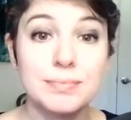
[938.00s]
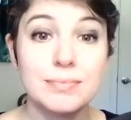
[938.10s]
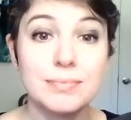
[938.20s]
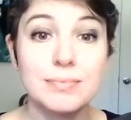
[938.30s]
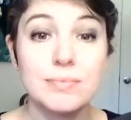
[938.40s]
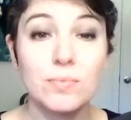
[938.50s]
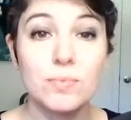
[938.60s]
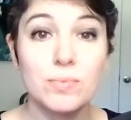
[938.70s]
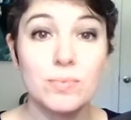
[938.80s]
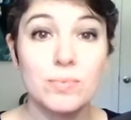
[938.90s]

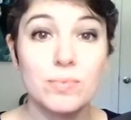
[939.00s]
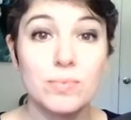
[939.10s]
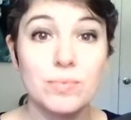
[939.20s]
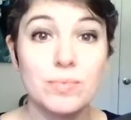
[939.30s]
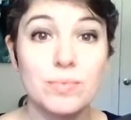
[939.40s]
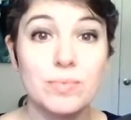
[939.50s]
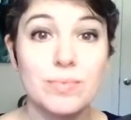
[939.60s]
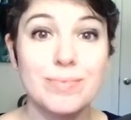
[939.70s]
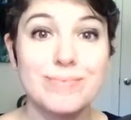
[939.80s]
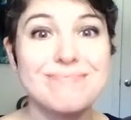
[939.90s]

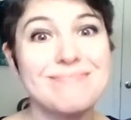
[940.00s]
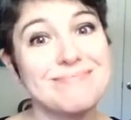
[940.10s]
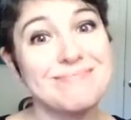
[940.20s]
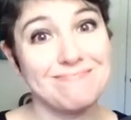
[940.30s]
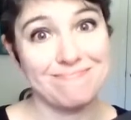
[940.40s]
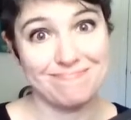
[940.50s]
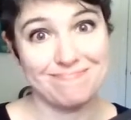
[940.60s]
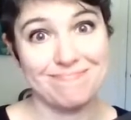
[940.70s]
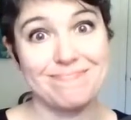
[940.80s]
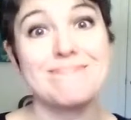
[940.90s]

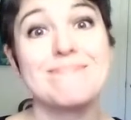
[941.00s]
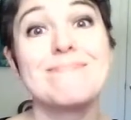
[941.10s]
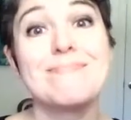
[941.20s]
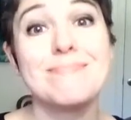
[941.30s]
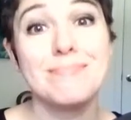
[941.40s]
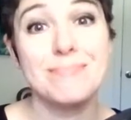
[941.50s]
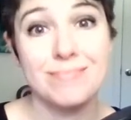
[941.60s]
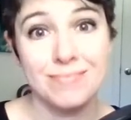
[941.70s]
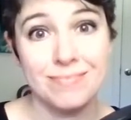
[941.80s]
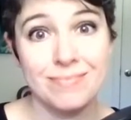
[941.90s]

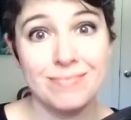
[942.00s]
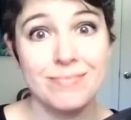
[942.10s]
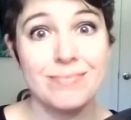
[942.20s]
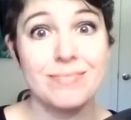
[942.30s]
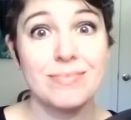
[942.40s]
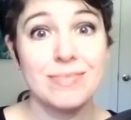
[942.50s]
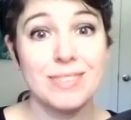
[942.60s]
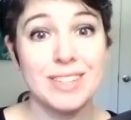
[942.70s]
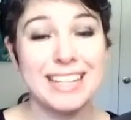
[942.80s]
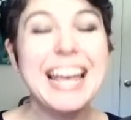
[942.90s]

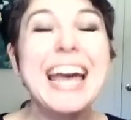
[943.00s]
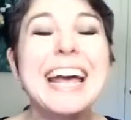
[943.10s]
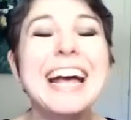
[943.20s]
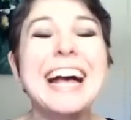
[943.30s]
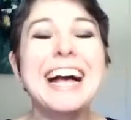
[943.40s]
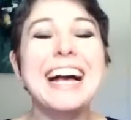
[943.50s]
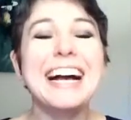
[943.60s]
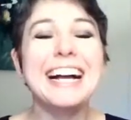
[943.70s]
(not speaking)